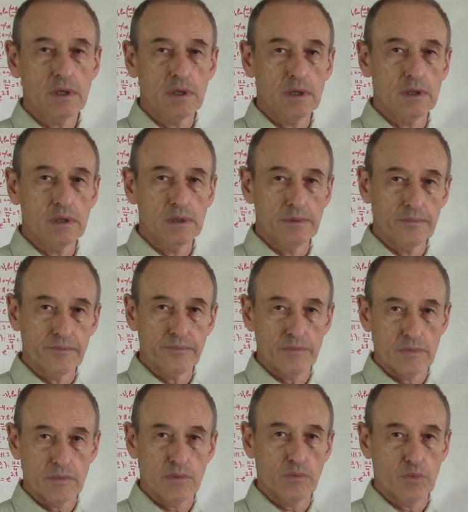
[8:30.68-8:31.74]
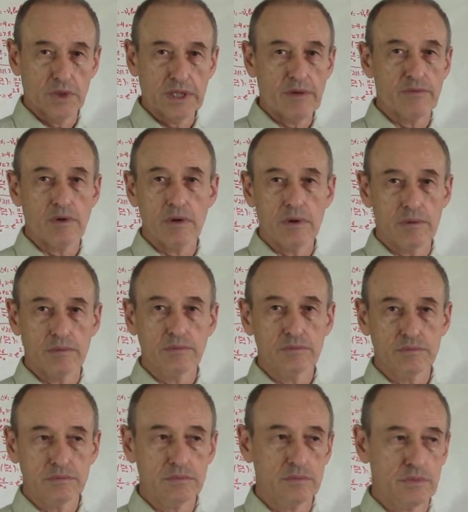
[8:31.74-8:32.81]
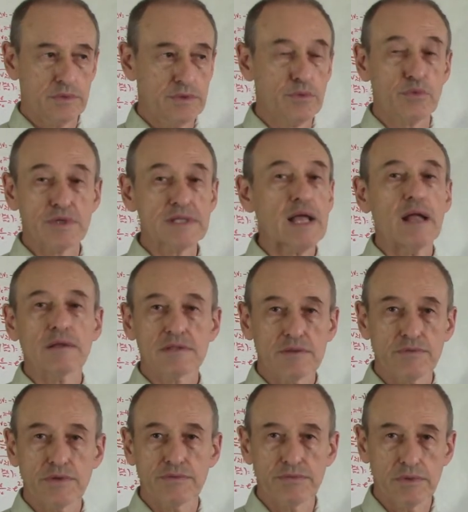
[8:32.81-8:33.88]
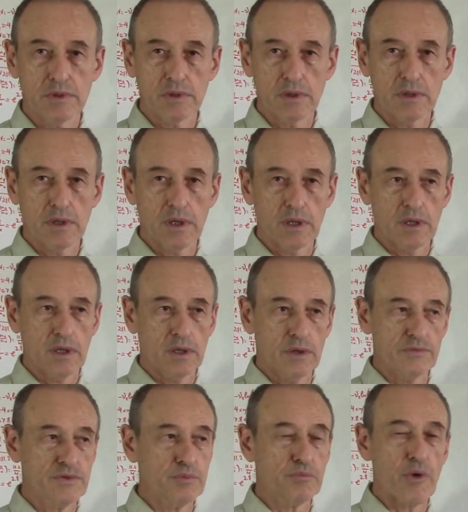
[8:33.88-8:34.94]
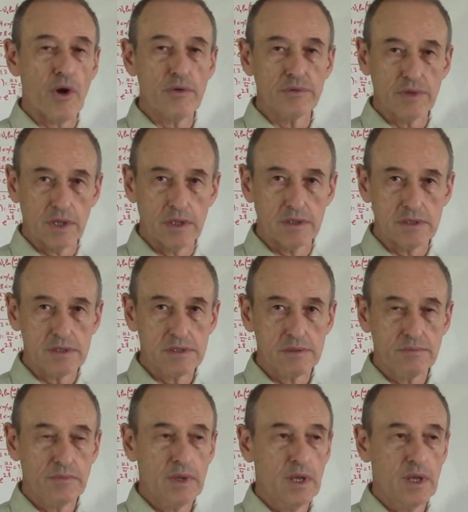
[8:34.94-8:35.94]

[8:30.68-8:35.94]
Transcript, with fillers: um, whatever the results of the uh, uh of the burn is.